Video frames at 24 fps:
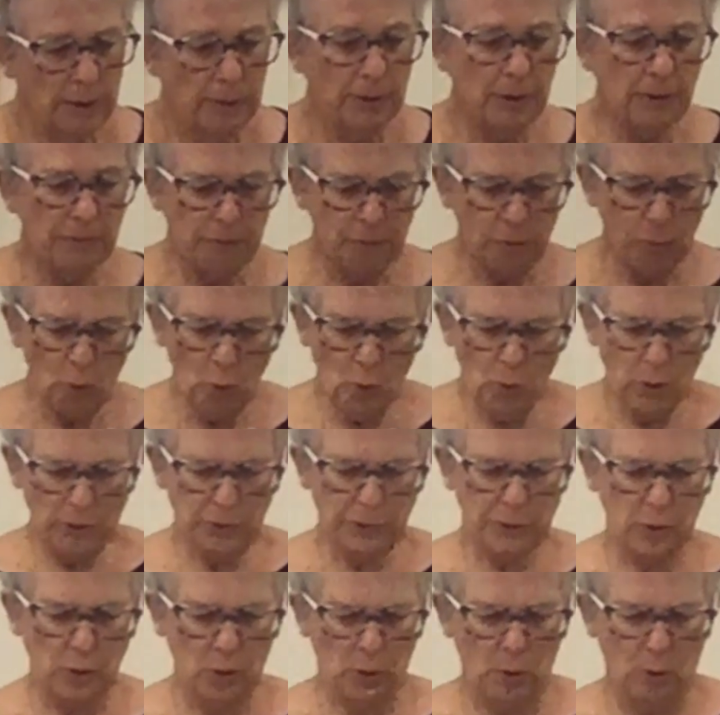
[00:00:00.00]
The
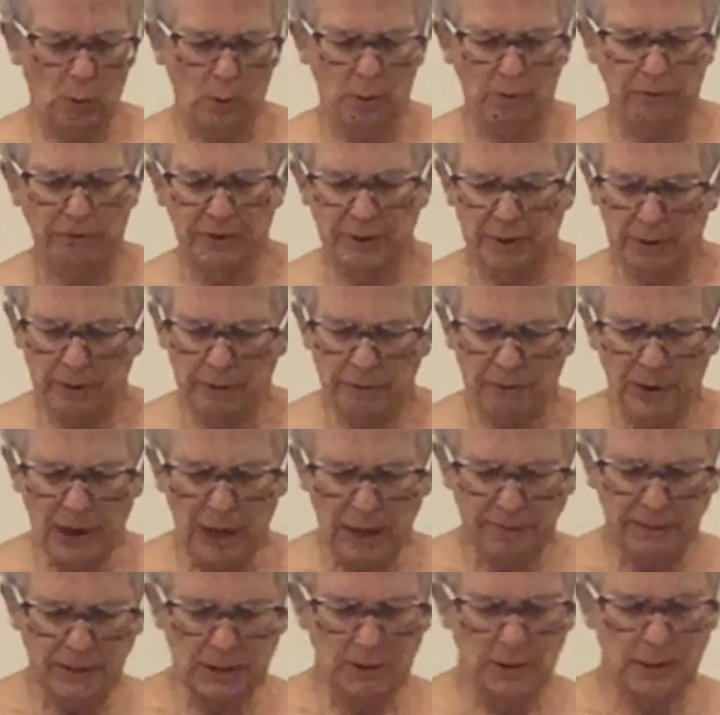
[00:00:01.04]
fourth goal, now
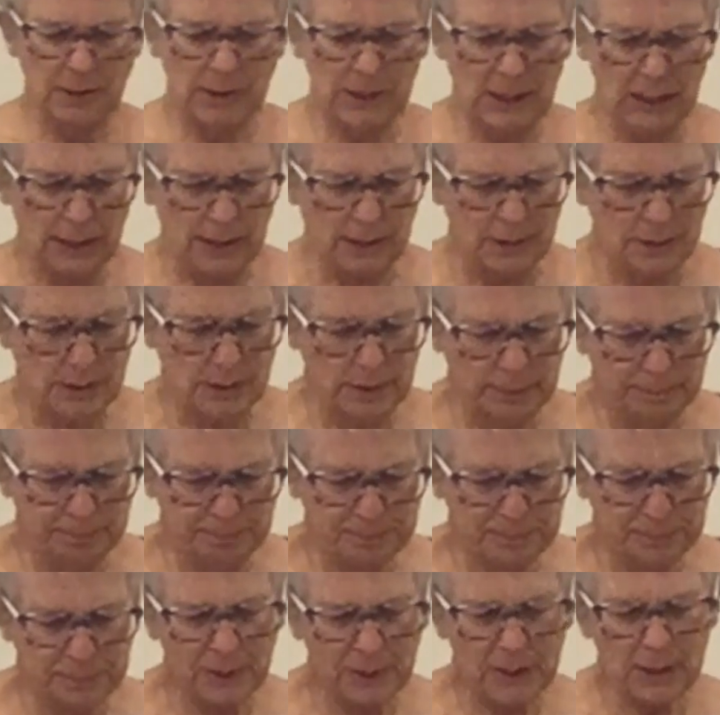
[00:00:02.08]
5 and 6,
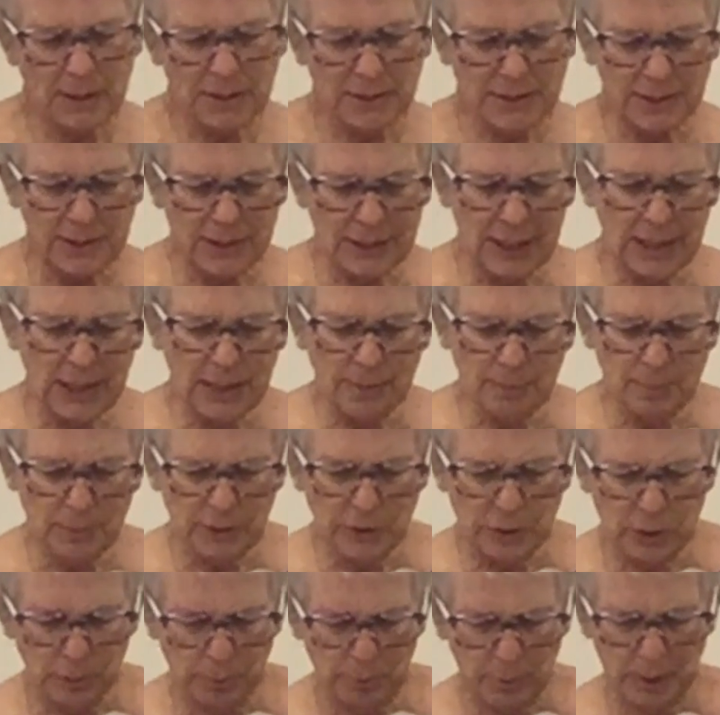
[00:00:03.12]

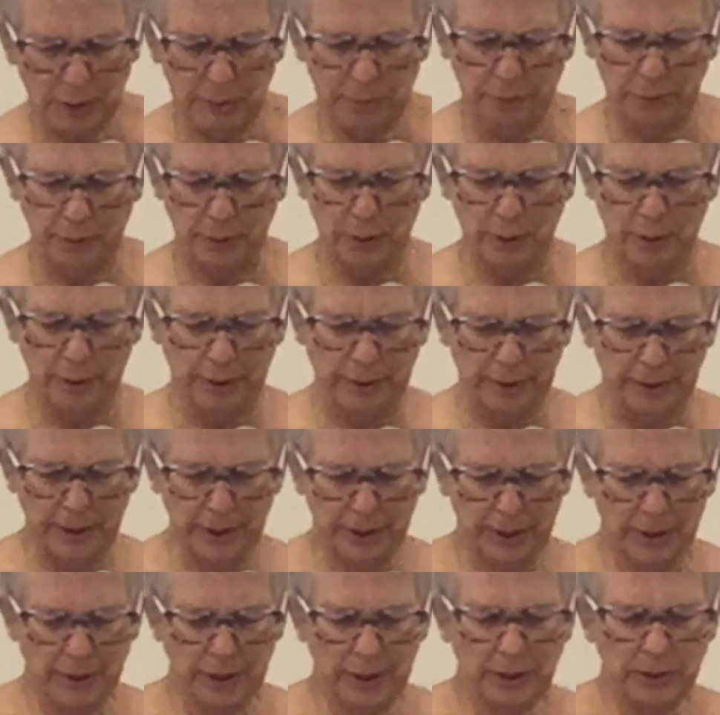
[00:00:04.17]
seems to
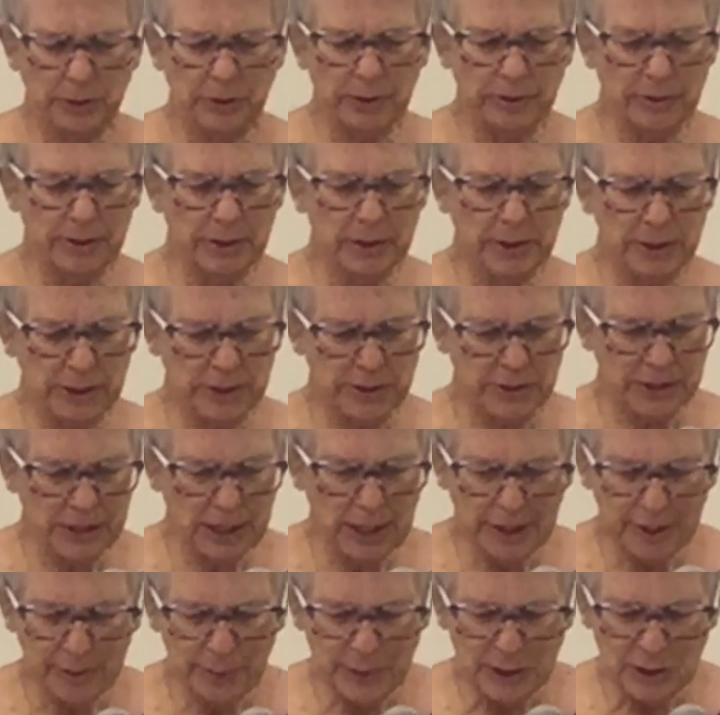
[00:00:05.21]
refer to the
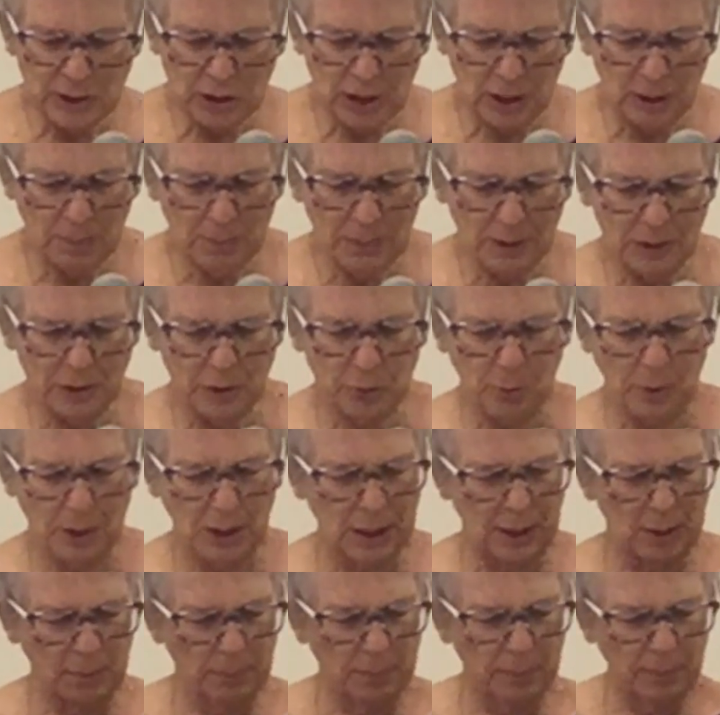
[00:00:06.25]
distinguishing
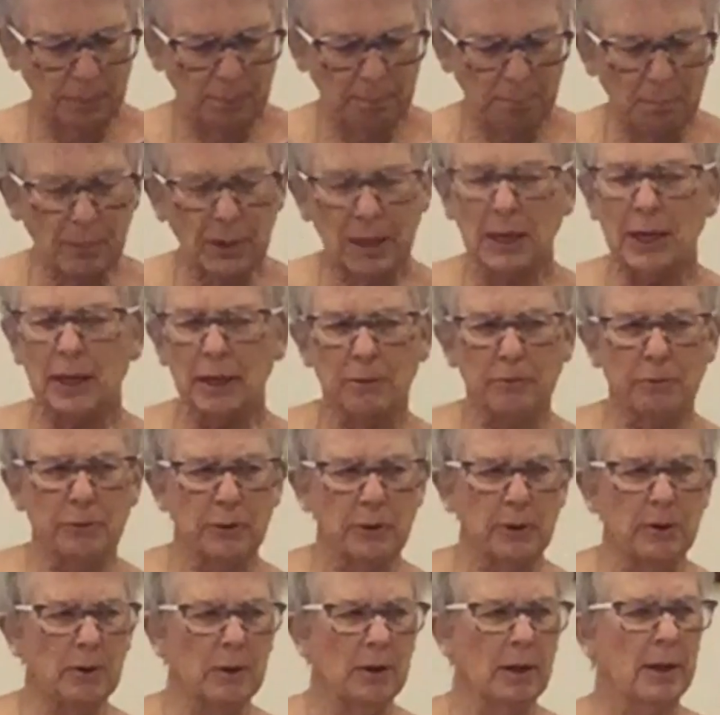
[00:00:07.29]
between
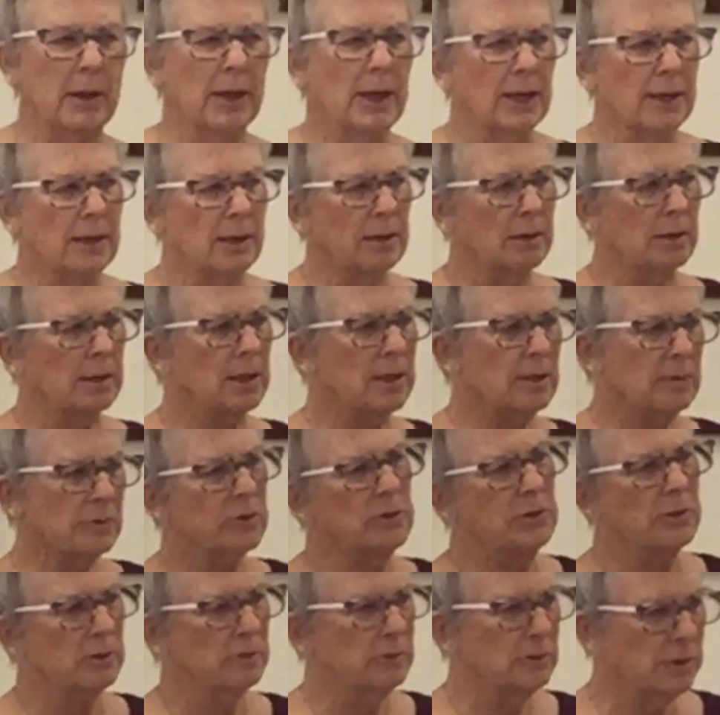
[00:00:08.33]
meaningful and
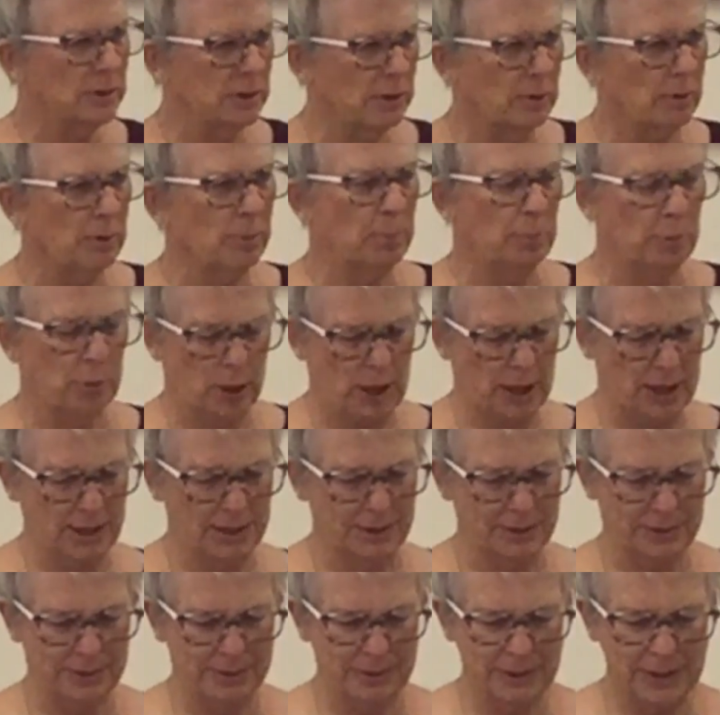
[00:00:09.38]
insincere
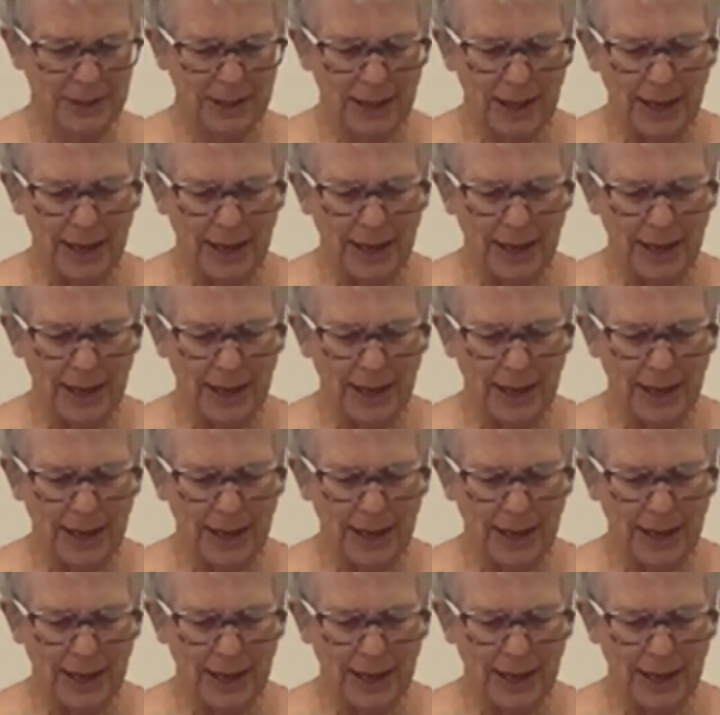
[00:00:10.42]
praise.